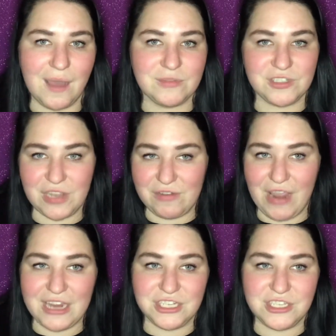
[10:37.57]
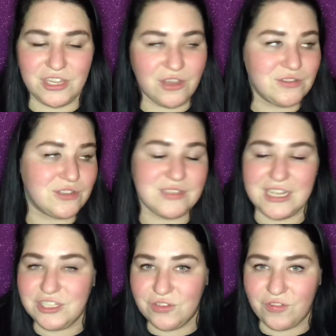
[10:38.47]
just like reactions to those, so
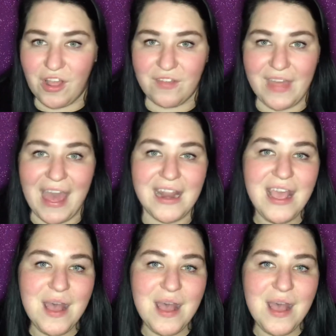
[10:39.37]
stay tuned for all of that.